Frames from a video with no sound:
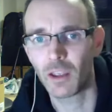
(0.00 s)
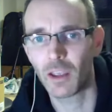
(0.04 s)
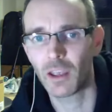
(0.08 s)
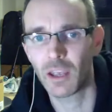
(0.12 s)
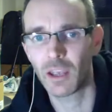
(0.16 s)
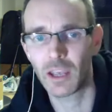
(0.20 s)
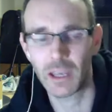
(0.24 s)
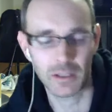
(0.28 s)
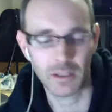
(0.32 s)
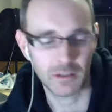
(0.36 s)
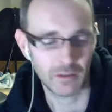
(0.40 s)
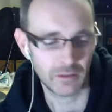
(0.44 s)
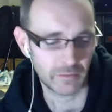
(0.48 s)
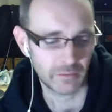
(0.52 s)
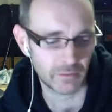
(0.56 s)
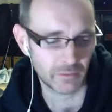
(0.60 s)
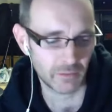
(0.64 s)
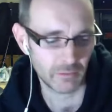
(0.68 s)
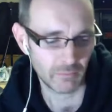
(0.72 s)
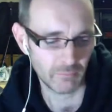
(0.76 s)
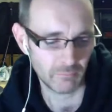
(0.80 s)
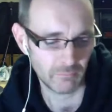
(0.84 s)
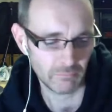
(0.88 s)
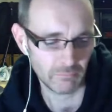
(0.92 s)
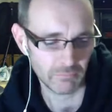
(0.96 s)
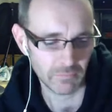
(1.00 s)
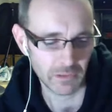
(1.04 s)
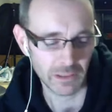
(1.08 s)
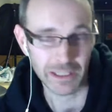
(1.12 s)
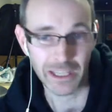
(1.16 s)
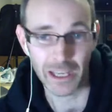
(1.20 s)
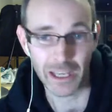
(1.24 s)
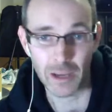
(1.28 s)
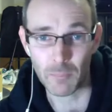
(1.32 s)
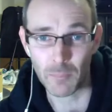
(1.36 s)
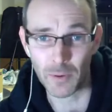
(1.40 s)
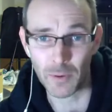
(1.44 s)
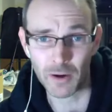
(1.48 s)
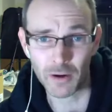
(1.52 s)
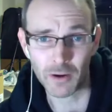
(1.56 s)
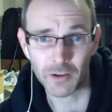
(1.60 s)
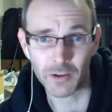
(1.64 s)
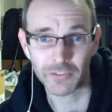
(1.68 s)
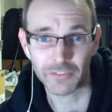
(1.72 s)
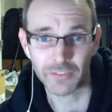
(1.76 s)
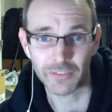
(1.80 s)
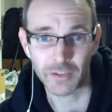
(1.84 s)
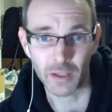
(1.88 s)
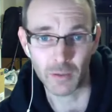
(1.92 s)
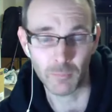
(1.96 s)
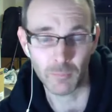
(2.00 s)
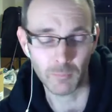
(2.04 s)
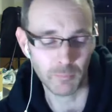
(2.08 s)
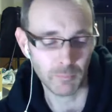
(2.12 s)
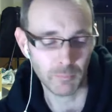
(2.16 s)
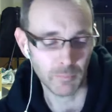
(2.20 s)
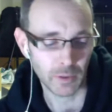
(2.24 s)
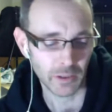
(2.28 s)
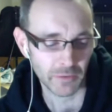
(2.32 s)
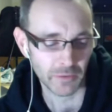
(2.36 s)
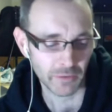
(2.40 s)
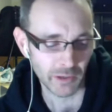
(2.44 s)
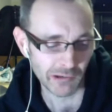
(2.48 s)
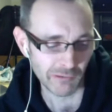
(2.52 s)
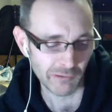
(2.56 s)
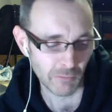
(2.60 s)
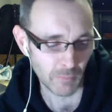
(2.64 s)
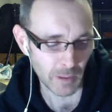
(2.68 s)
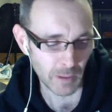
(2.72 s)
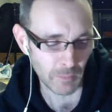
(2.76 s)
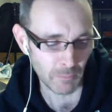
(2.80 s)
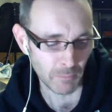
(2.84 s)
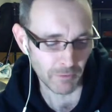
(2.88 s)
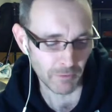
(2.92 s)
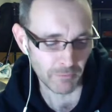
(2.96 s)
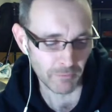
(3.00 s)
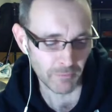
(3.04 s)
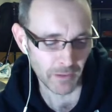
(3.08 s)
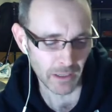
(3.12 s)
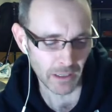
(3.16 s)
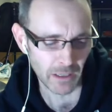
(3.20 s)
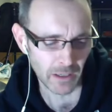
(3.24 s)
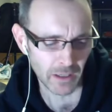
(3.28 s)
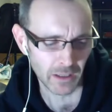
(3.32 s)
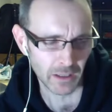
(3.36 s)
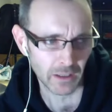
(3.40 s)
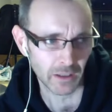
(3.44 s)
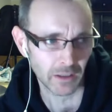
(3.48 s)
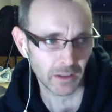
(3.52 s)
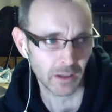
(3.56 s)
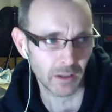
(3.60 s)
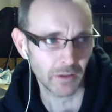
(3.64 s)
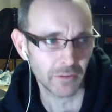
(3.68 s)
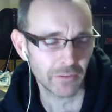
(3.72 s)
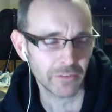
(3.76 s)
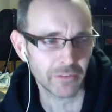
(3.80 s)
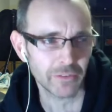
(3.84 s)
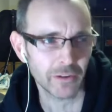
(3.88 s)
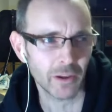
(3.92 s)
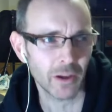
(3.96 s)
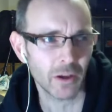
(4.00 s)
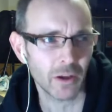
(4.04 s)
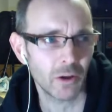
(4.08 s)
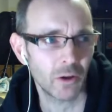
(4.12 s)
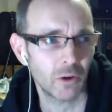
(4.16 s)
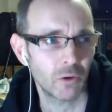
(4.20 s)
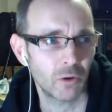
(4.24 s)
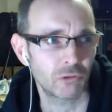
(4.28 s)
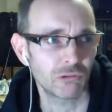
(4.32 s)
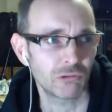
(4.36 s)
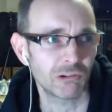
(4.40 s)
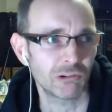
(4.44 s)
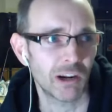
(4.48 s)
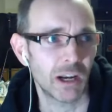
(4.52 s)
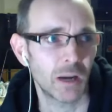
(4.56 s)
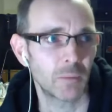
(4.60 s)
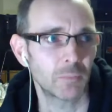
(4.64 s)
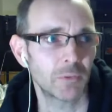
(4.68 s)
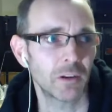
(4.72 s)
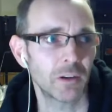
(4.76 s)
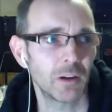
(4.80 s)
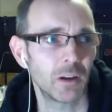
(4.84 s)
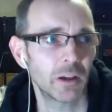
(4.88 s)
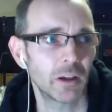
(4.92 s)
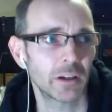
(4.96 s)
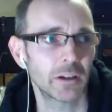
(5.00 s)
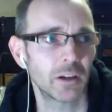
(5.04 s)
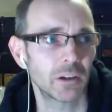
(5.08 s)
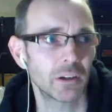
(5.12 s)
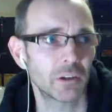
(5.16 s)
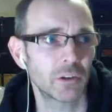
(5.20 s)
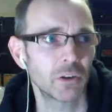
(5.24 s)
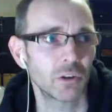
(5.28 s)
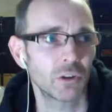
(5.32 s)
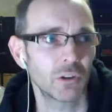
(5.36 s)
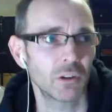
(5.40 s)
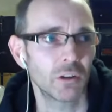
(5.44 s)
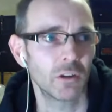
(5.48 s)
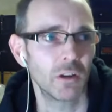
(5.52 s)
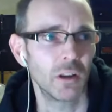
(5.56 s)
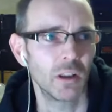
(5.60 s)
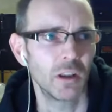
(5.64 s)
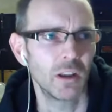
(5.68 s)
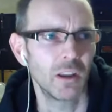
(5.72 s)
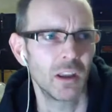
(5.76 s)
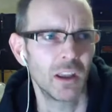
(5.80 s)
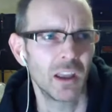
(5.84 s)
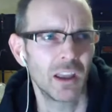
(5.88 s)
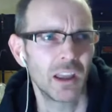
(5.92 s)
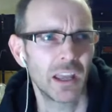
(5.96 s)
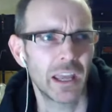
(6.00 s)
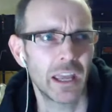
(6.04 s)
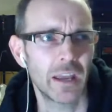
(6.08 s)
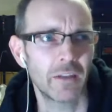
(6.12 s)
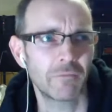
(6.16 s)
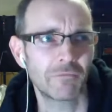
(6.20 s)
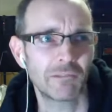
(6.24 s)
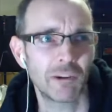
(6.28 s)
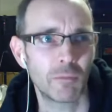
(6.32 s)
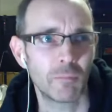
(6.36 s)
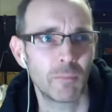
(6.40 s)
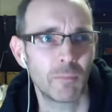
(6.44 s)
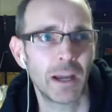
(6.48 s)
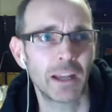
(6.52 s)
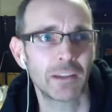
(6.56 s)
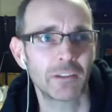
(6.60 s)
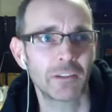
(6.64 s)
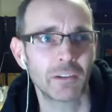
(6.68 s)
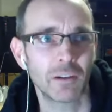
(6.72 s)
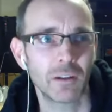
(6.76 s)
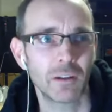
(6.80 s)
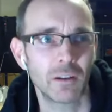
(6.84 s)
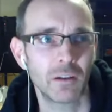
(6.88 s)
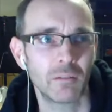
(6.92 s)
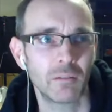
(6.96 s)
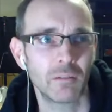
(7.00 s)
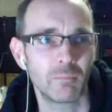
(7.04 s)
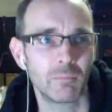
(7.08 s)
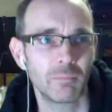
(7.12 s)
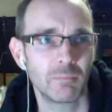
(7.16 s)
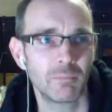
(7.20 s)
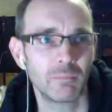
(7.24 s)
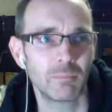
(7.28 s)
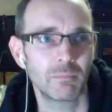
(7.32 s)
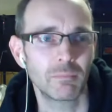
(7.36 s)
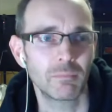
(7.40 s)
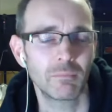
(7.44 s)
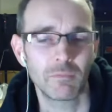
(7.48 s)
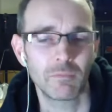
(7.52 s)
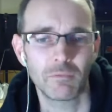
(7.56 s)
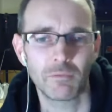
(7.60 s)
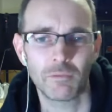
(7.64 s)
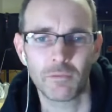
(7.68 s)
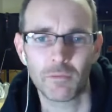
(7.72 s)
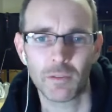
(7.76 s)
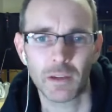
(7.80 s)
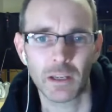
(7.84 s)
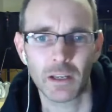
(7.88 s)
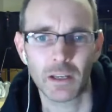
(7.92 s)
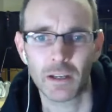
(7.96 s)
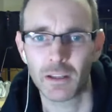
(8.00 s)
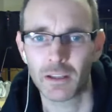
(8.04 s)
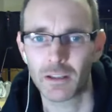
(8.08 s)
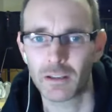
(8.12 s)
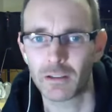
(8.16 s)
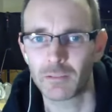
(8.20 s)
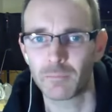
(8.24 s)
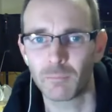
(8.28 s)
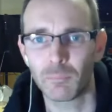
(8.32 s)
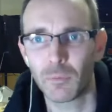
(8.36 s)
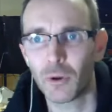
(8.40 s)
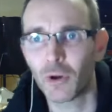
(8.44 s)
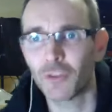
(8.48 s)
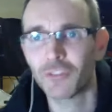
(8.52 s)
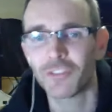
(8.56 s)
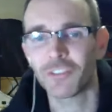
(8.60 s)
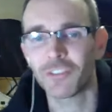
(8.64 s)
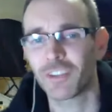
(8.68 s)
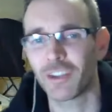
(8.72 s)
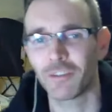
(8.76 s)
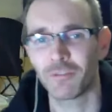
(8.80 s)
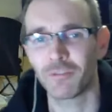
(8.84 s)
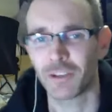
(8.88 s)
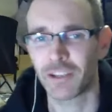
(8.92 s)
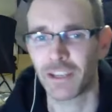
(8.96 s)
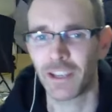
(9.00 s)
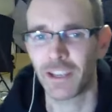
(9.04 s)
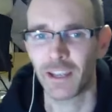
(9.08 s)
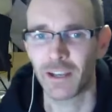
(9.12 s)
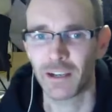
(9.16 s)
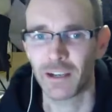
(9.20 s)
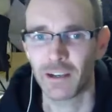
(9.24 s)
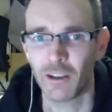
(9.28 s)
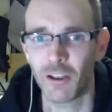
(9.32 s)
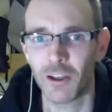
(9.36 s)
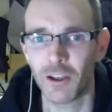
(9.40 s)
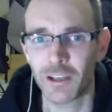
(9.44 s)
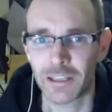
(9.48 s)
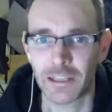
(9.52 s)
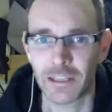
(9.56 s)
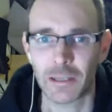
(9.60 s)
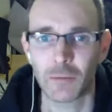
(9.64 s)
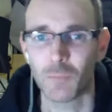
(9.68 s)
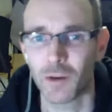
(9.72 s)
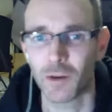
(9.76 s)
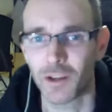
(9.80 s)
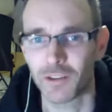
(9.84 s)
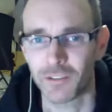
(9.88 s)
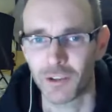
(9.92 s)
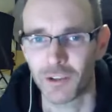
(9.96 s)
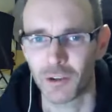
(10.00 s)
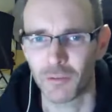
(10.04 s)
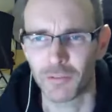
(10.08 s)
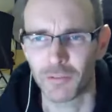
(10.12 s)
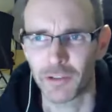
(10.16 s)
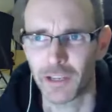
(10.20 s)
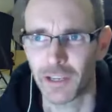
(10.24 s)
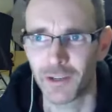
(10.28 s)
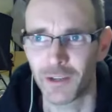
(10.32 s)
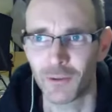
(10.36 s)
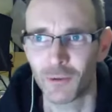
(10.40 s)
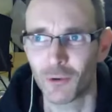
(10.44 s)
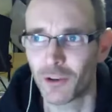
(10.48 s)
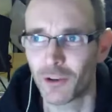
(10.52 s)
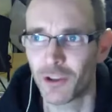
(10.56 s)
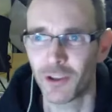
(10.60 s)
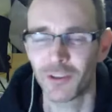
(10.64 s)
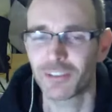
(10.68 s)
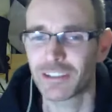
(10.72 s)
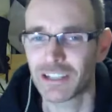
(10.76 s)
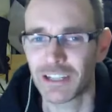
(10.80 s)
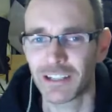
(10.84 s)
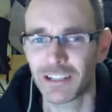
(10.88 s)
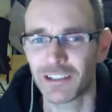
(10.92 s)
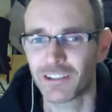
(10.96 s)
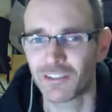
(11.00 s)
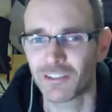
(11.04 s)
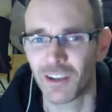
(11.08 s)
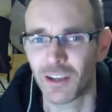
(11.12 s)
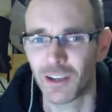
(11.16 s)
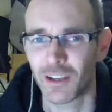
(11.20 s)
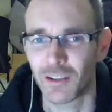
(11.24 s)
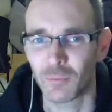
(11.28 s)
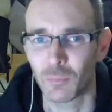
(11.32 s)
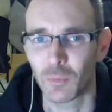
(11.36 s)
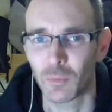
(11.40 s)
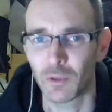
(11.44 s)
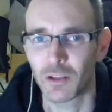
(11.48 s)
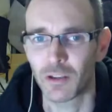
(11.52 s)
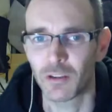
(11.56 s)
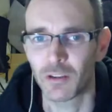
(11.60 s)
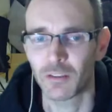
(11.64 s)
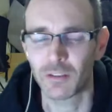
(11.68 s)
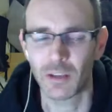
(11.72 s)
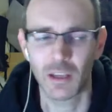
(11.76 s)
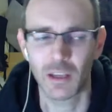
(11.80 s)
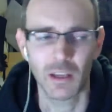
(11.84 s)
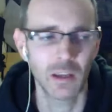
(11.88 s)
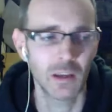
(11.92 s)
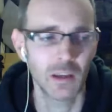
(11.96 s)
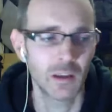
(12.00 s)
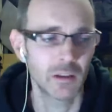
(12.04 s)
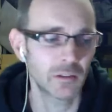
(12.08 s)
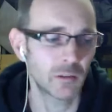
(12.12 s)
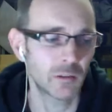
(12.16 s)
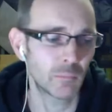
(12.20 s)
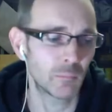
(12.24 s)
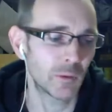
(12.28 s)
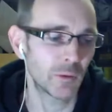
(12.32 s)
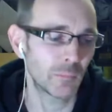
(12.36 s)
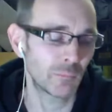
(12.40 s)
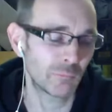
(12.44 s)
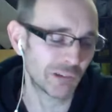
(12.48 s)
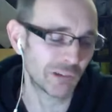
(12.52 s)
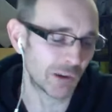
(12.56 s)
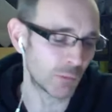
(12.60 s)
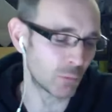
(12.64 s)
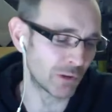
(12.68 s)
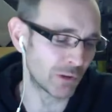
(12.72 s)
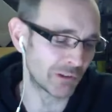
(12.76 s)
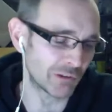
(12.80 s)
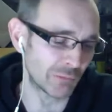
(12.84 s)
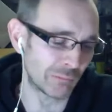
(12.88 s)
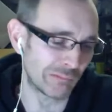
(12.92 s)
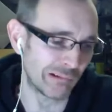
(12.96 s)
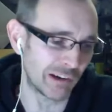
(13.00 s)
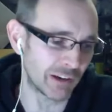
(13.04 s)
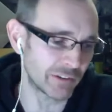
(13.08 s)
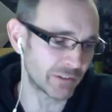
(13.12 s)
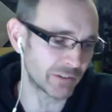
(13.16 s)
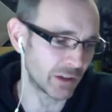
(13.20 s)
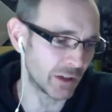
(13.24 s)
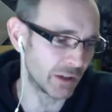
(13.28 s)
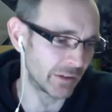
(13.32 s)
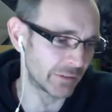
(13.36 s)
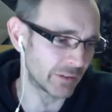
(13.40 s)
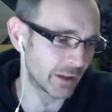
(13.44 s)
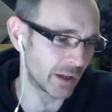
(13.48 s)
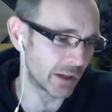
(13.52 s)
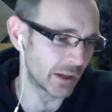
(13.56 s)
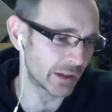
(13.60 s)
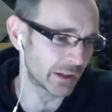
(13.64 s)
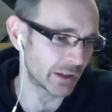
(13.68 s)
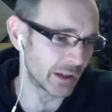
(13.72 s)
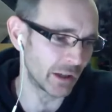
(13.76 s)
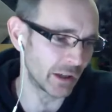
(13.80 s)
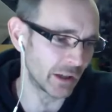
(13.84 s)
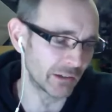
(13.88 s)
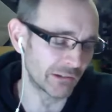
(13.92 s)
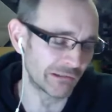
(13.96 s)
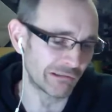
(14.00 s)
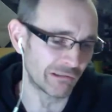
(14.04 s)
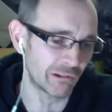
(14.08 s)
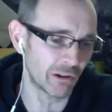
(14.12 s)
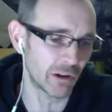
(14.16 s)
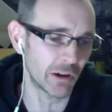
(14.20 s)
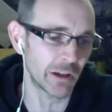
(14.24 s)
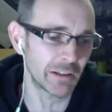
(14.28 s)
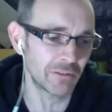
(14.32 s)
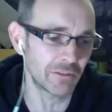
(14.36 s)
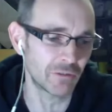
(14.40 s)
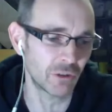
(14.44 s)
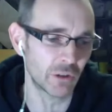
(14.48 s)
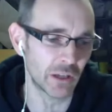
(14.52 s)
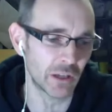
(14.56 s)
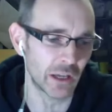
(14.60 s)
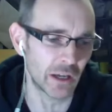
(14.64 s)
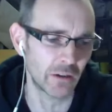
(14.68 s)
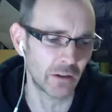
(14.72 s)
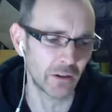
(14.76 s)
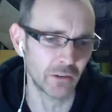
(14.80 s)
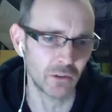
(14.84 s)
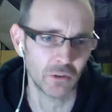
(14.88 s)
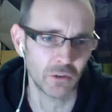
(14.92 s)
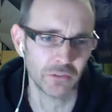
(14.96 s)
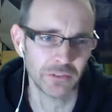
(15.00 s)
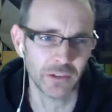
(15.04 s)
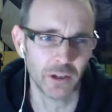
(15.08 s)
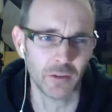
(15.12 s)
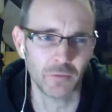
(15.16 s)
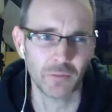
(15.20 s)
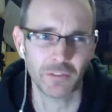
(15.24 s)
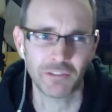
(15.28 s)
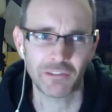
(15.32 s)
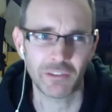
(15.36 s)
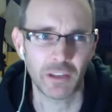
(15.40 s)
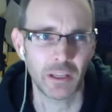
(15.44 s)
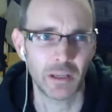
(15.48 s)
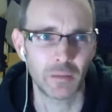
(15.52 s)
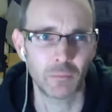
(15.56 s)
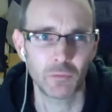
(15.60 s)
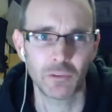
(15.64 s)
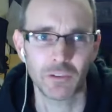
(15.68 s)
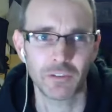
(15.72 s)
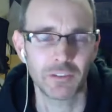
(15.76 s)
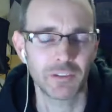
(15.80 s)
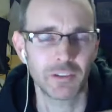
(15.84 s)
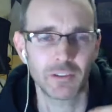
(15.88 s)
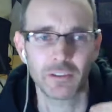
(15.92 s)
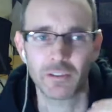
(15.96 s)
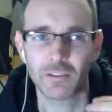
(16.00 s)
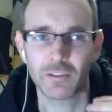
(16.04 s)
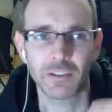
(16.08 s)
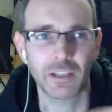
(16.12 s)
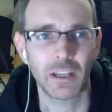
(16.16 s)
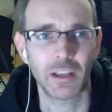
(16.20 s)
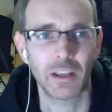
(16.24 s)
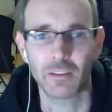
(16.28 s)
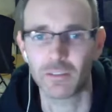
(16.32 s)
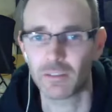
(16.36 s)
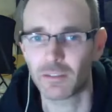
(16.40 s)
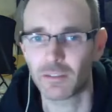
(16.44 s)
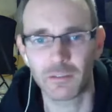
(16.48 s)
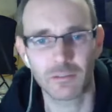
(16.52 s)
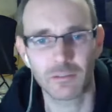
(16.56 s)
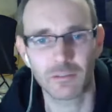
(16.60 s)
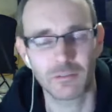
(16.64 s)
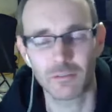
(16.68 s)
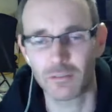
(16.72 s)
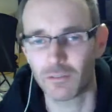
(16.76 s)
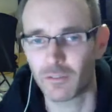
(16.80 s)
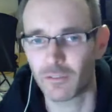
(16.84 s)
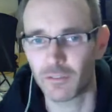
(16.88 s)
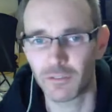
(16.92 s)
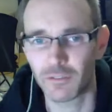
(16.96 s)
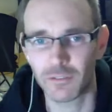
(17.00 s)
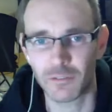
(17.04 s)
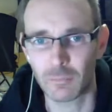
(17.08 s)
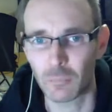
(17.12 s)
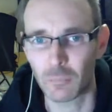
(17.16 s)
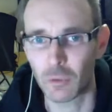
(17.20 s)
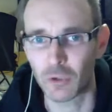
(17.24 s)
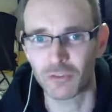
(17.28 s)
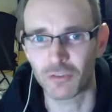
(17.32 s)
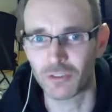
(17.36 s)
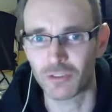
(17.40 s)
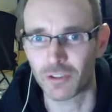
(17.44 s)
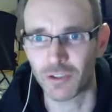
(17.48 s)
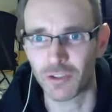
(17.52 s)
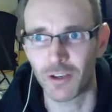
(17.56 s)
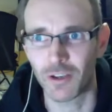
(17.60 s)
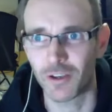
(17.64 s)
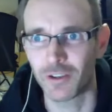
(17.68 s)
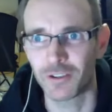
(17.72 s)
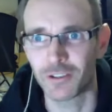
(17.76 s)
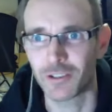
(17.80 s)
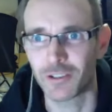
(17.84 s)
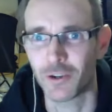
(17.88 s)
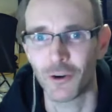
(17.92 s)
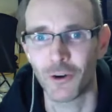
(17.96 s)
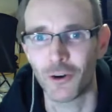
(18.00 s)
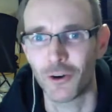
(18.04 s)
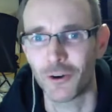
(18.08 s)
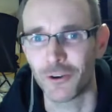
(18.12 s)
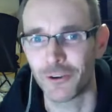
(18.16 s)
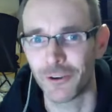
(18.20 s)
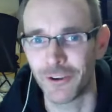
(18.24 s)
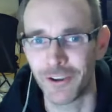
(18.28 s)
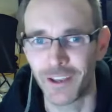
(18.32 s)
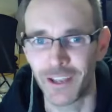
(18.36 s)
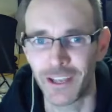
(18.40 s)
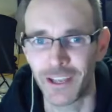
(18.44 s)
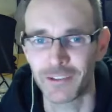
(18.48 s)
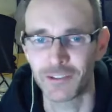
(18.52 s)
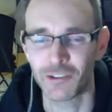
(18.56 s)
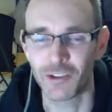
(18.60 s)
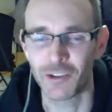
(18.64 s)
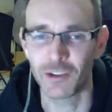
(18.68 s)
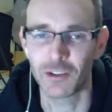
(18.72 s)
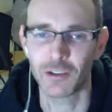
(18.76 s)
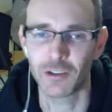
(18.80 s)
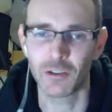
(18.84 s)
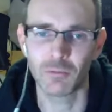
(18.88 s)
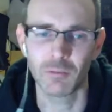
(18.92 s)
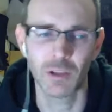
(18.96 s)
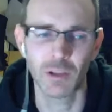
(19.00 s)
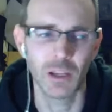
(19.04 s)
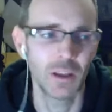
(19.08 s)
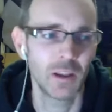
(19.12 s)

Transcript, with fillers: and get past it. Because I remember feeling so trapped and like I couldn't ever imagine feeling positive again, liking myself again, all those cliches, because the, the trouble with depression is it, it grinds you down and your self-esteem just just gets smushed and gone, and you you